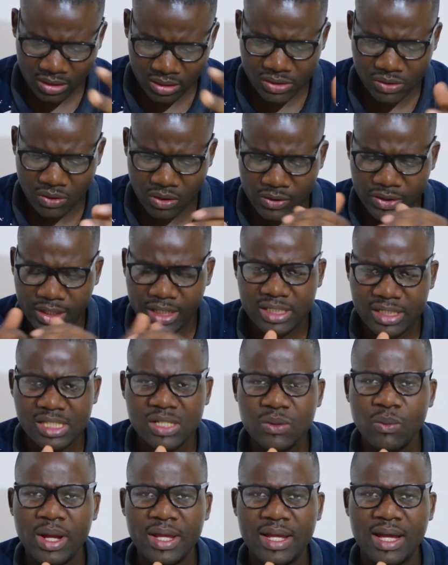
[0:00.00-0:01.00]
So the
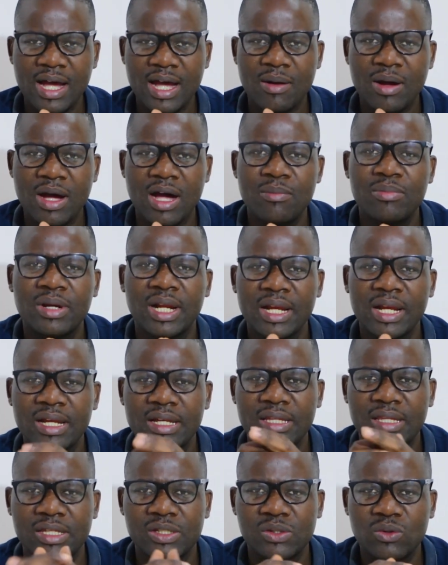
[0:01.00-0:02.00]
reason why I
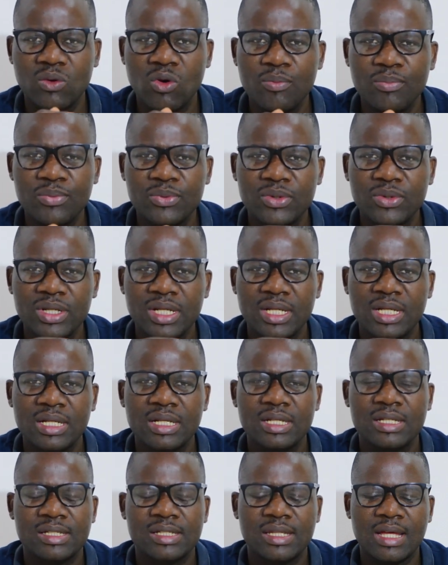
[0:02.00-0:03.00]
upgraded the scope
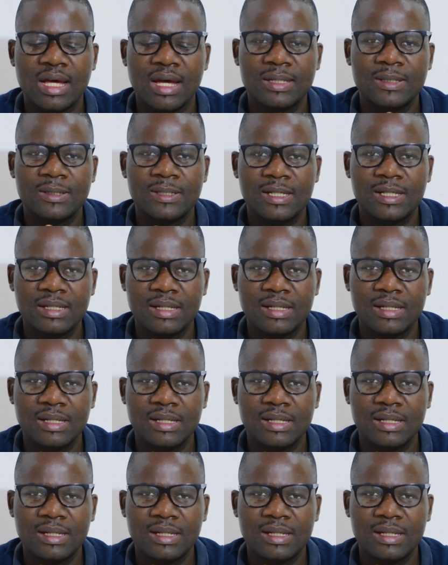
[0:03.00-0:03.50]
is that